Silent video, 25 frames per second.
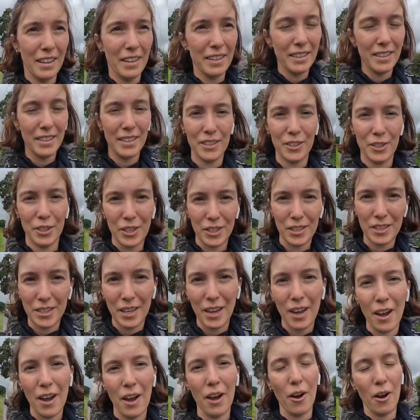This is just
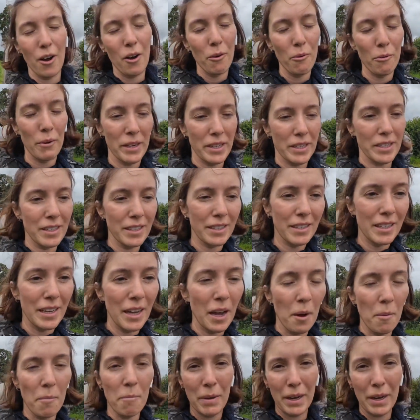always the